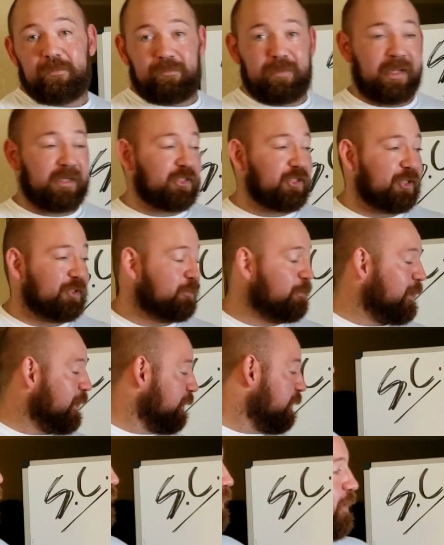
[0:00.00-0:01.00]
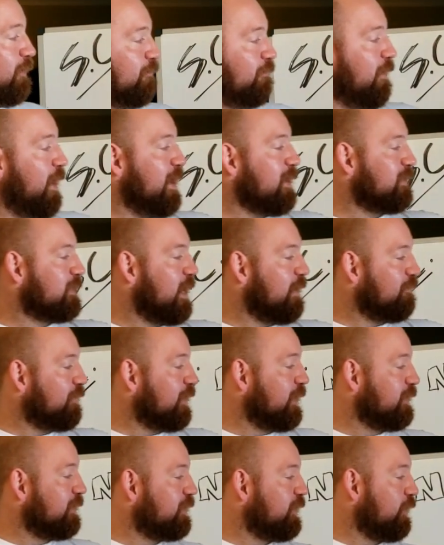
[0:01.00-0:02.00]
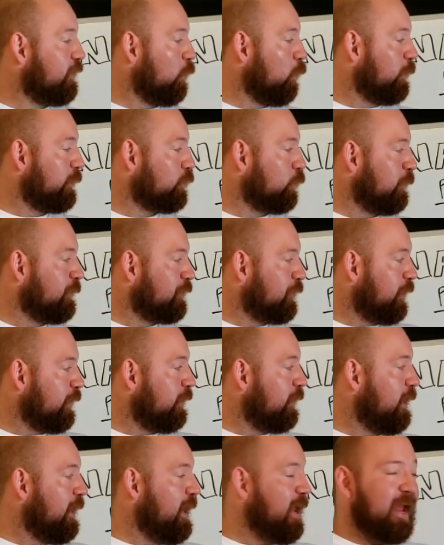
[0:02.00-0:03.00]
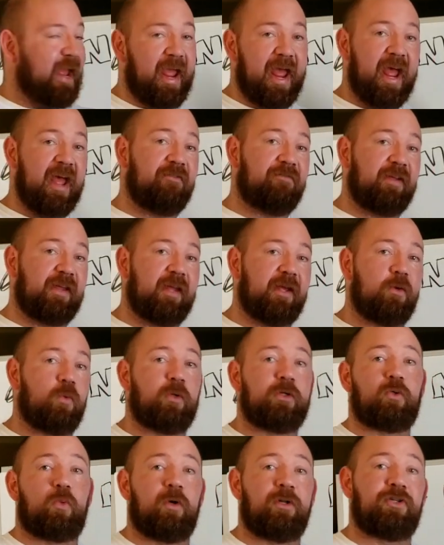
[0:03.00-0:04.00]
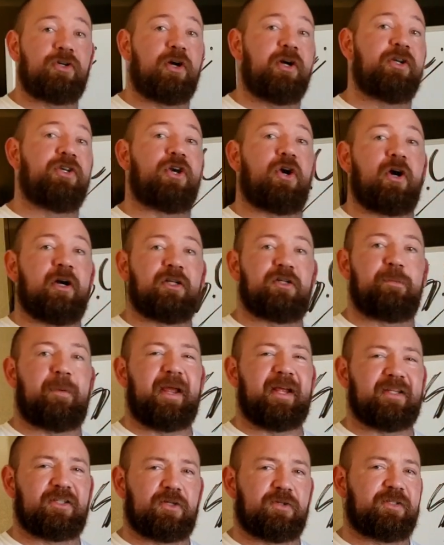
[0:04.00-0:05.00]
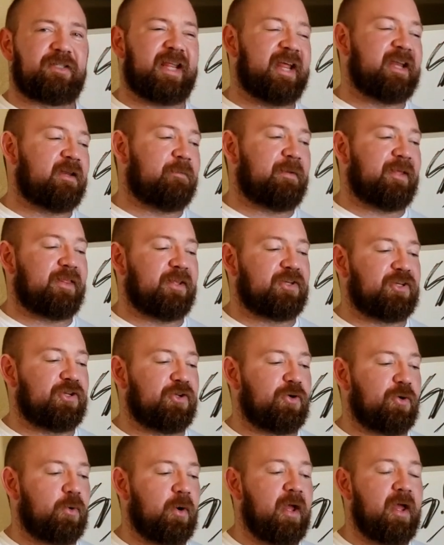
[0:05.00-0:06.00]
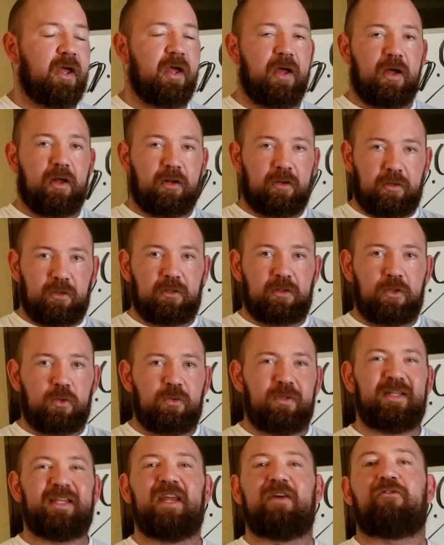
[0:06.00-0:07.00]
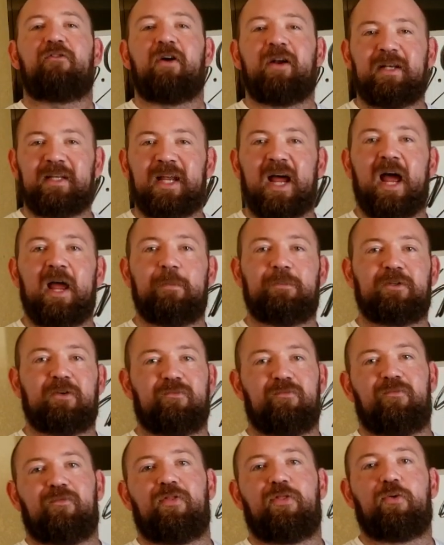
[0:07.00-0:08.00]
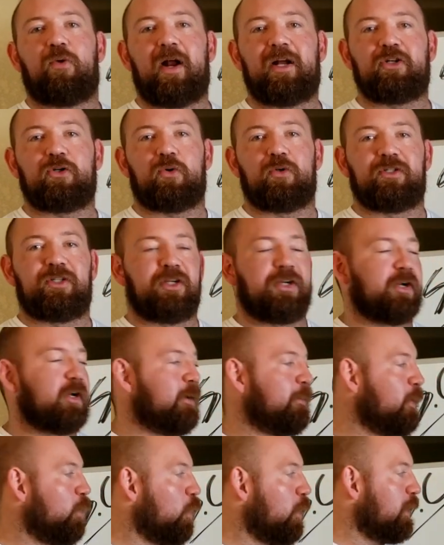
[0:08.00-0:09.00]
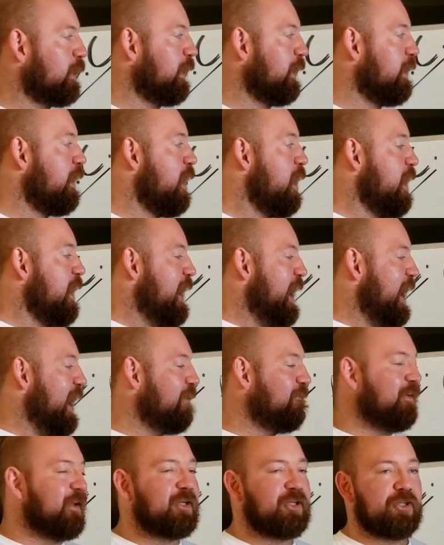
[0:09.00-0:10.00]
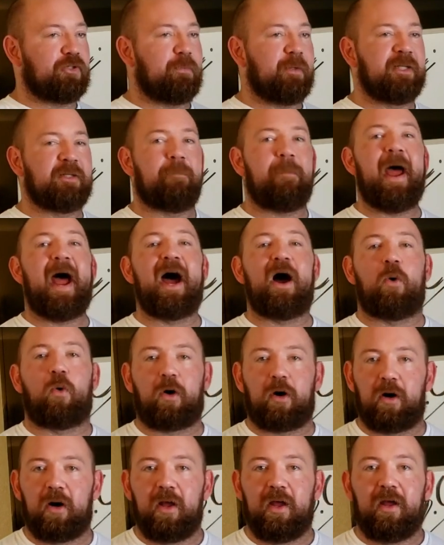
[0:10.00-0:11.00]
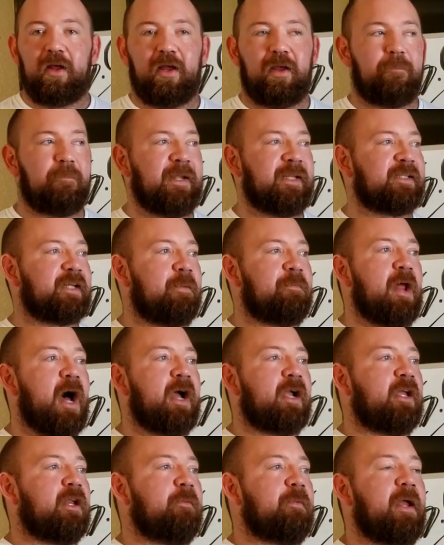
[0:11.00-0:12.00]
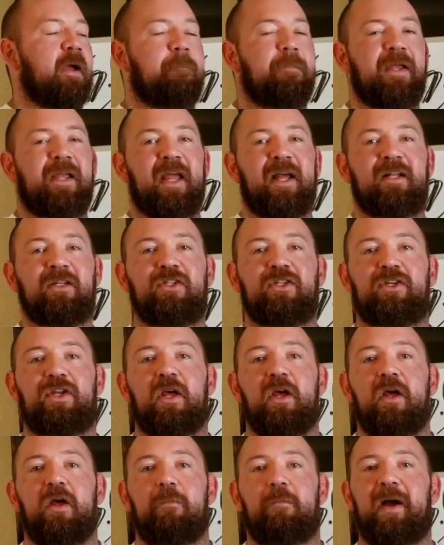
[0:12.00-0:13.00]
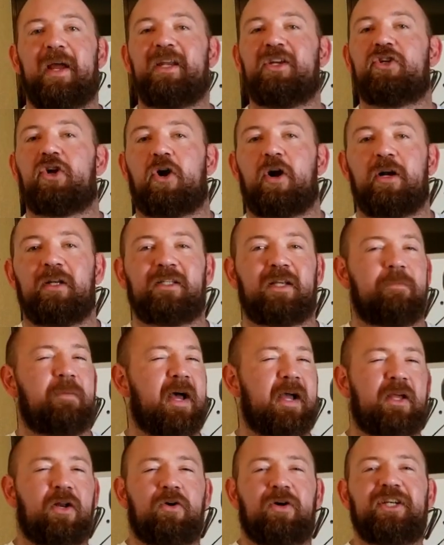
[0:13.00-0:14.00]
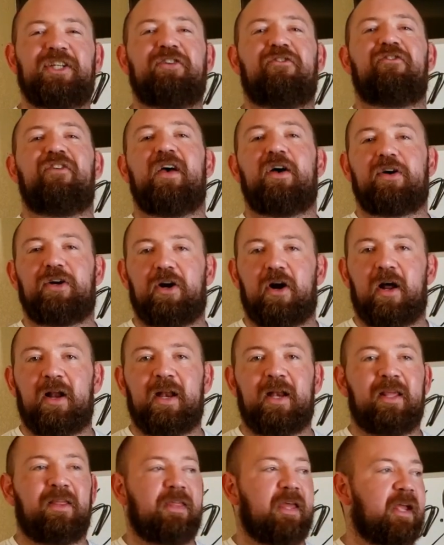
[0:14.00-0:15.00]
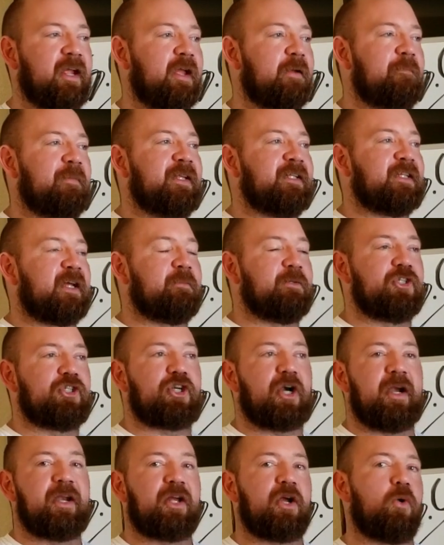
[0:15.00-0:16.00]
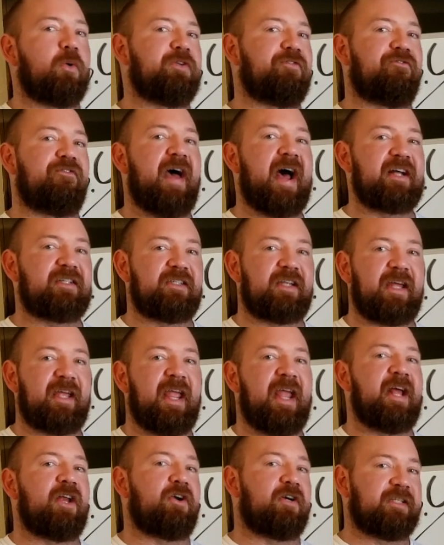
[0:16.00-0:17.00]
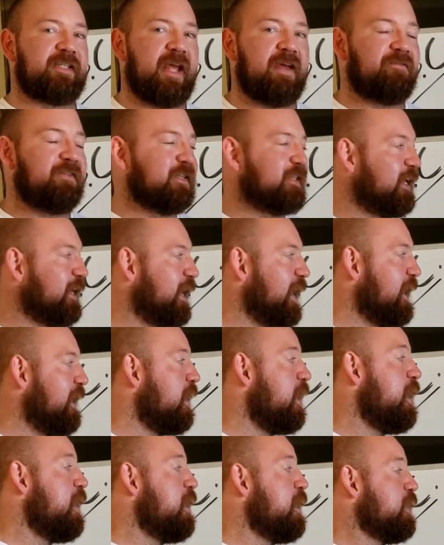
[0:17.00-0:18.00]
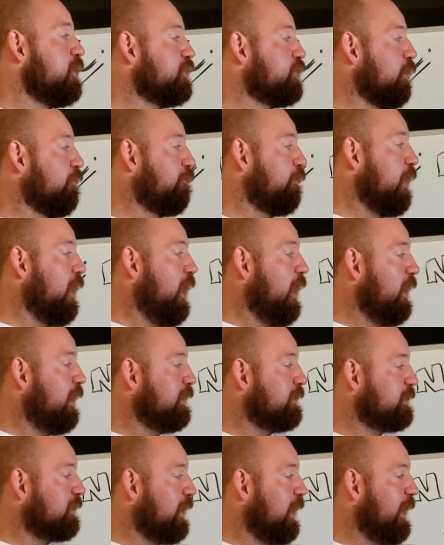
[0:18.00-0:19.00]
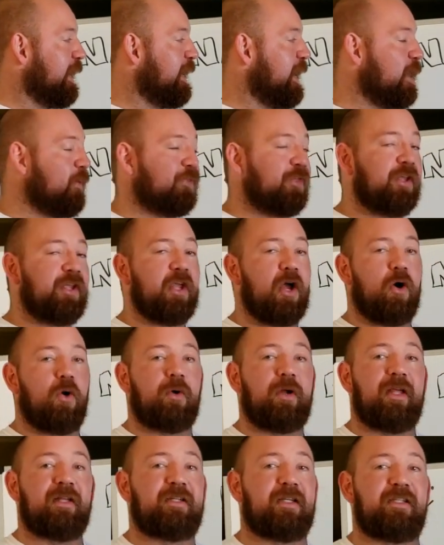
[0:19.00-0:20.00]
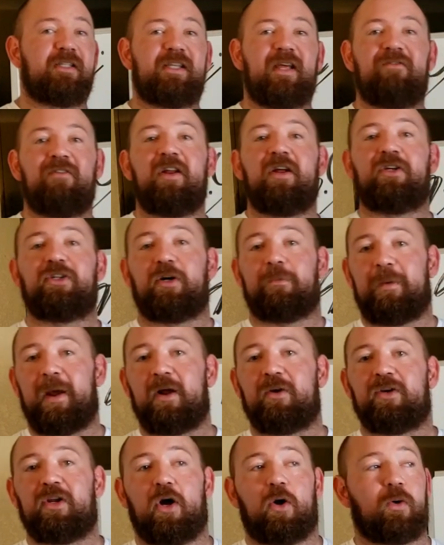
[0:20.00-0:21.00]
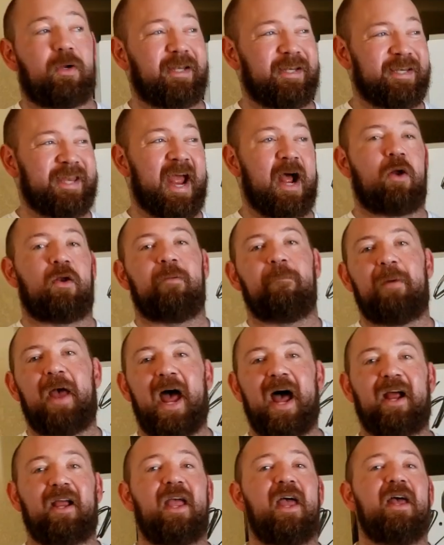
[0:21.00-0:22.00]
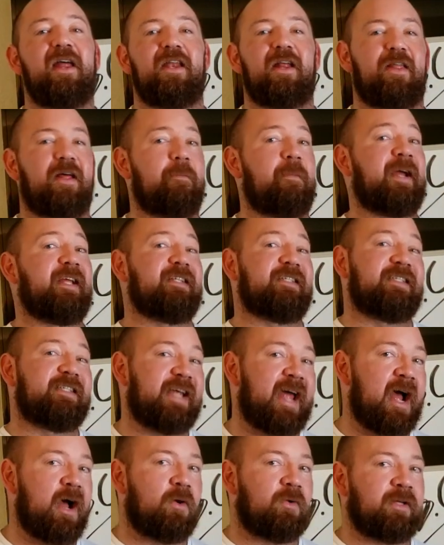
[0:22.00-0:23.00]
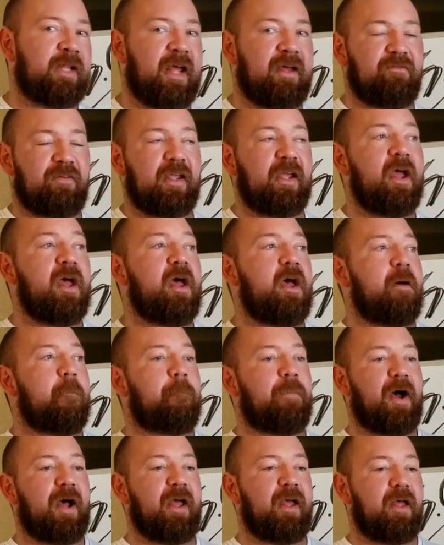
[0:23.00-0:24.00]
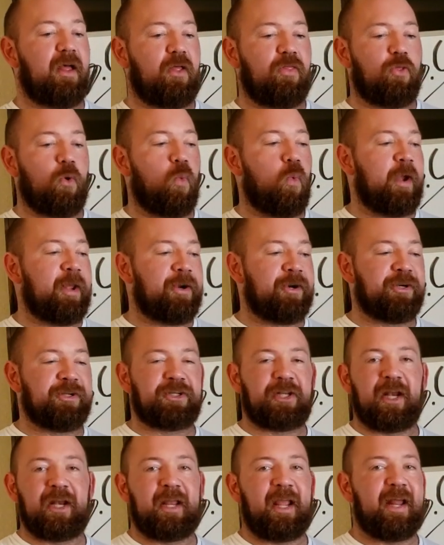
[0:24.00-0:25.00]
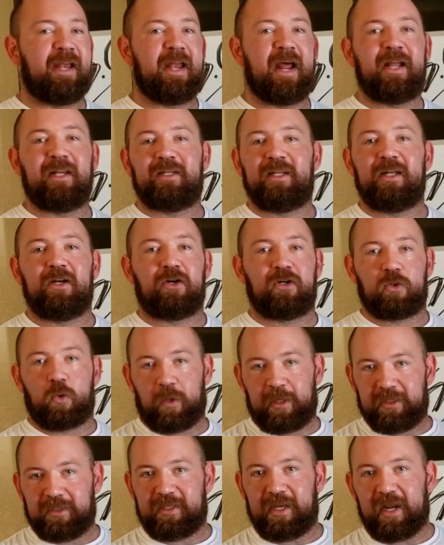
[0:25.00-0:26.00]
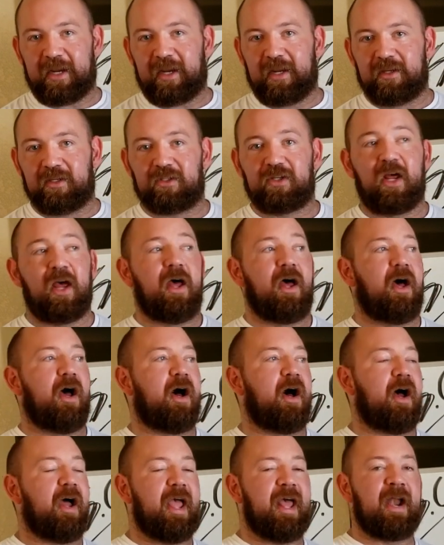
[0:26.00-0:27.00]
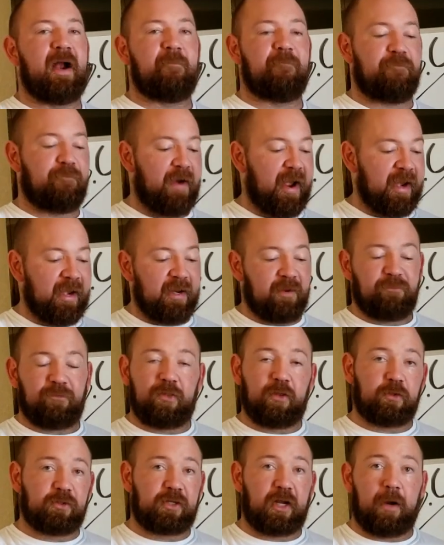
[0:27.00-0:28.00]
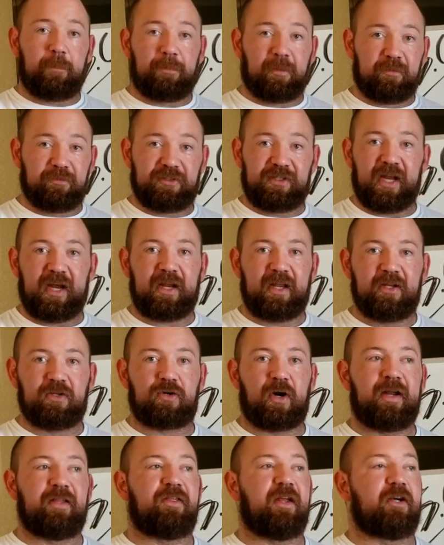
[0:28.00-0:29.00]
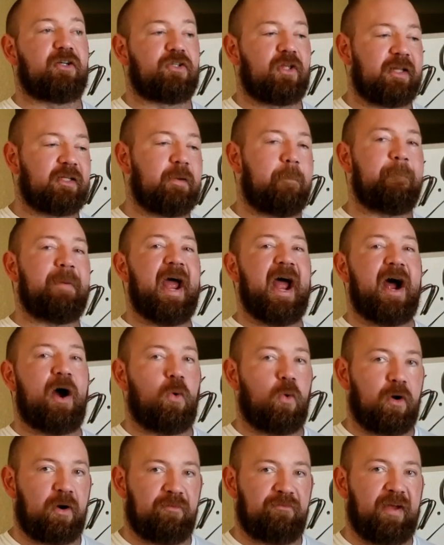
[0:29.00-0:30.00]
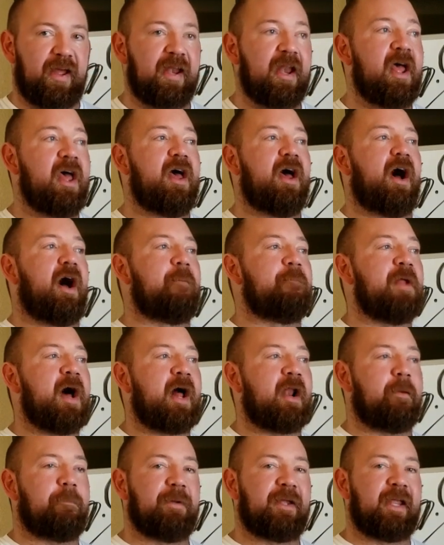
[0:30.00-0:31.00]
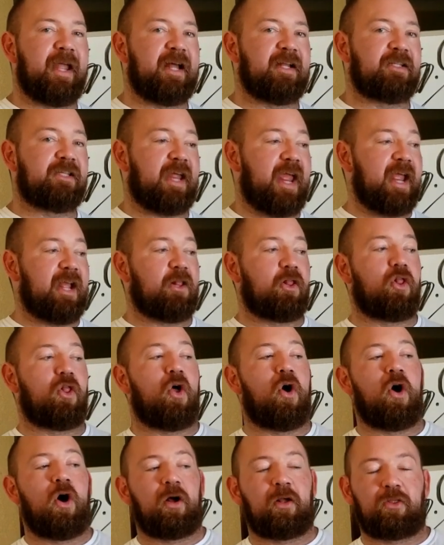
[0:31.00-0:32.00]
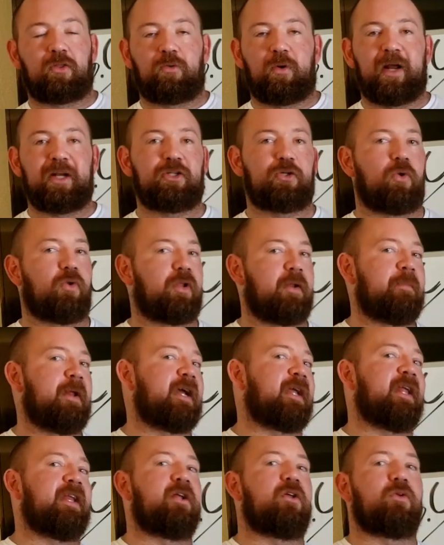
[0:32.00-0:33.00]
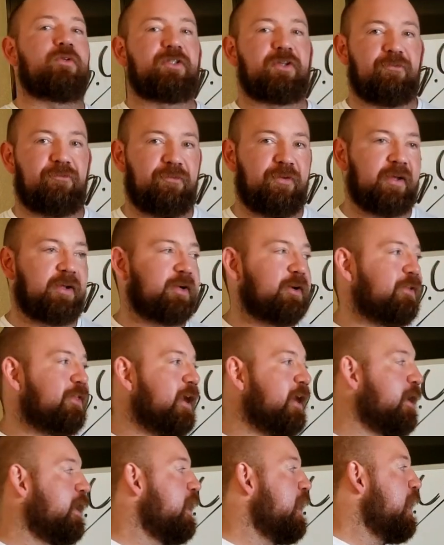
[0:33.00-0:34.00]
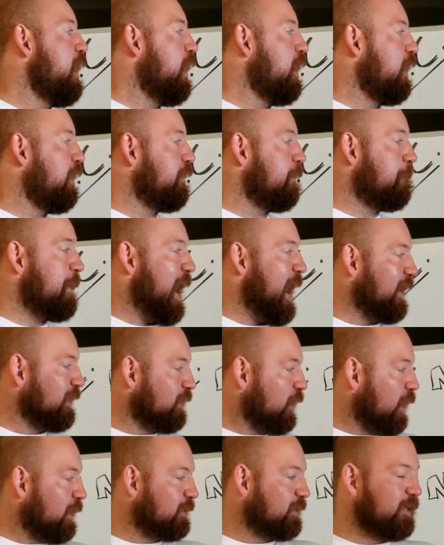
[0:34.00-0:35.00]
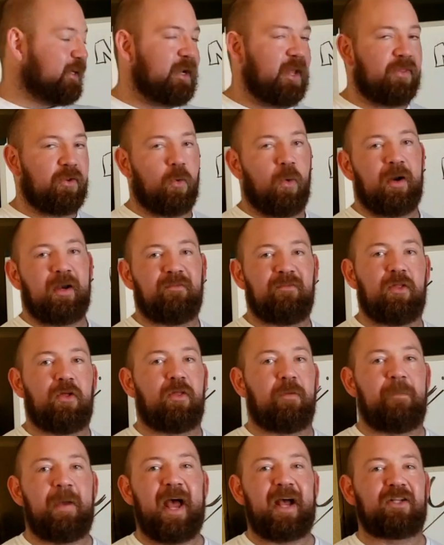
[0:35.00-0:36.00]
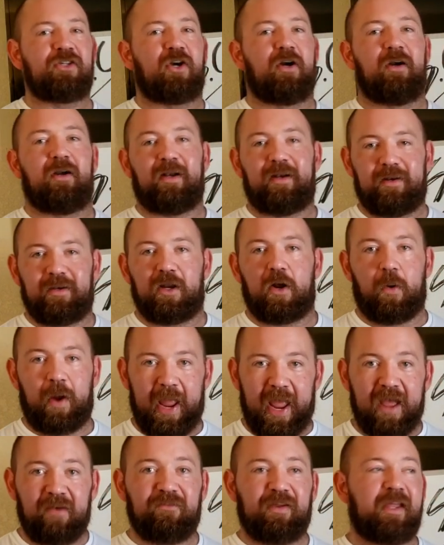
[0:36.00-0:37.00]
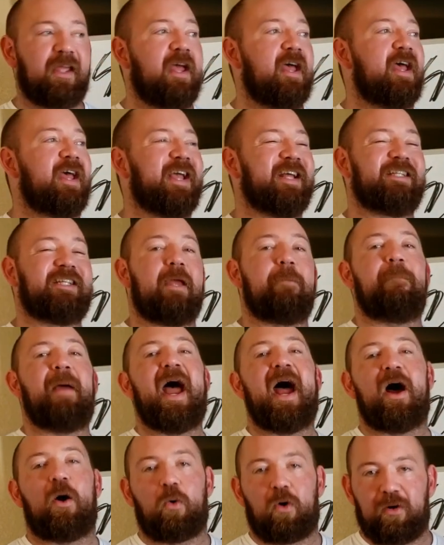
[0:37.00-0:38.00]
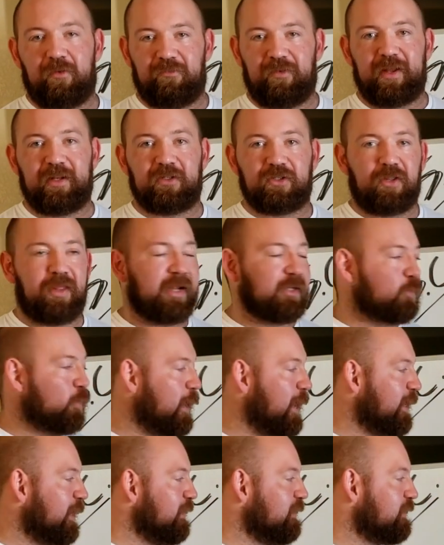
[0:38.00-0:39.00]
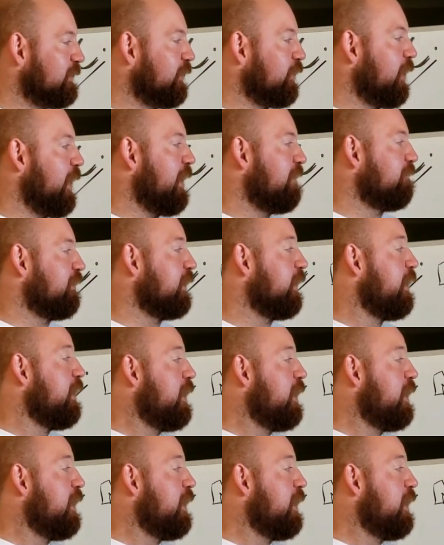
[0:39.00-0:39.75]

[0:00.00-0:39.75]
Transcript: that's just me. So with the events, I have to consider which ones are heavy and which ones are endurance based. Those tend to be the two to different types of thresholds that you're going to be working. Heavy just means power. It means I'm not going to be up against my endurance. I'm not going to reach failure on anything. It means I'm just trying to go as fast as I can or as heavy as I can. So for us, I count the yoke. It's a 700 pound yoke down and back. Now that might sound heavy, but the winner is going to get 19 or 20 seconds. Uh, and I'm fighting for those couple of seconds right there. So that's a power event. I'm not up against a long threshold. I'm not getting close to failure there. Uh, the bag toss is another one. Even though the bags aren't you know heavy, it's a power event. So that's what I consider heavy.